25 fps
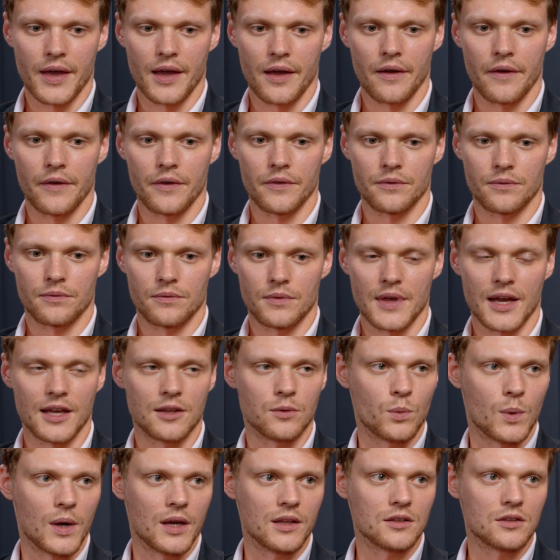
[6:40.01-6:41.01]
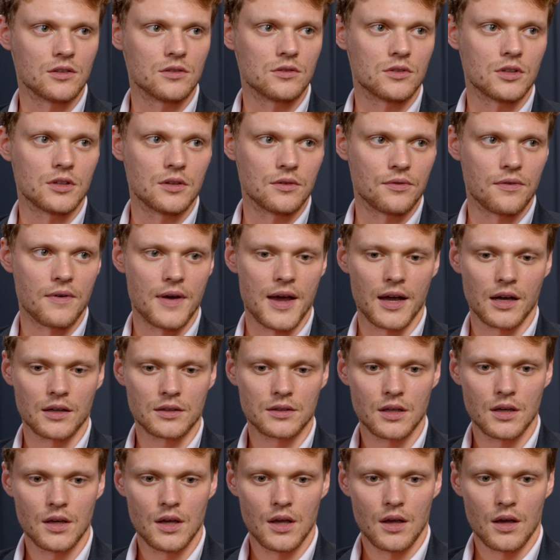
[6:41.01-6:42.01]
And that went into
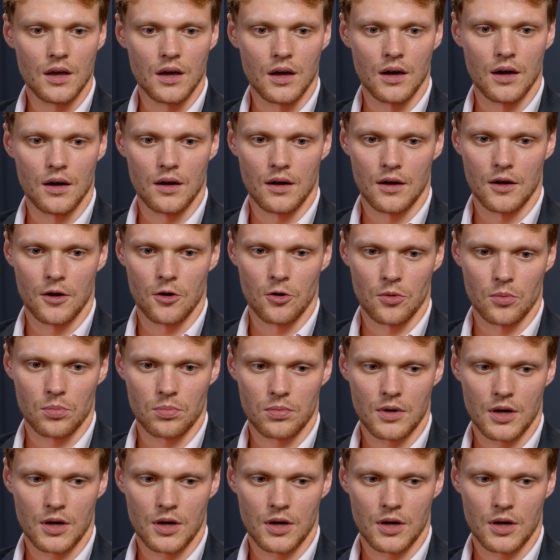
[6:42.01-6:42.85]
effect a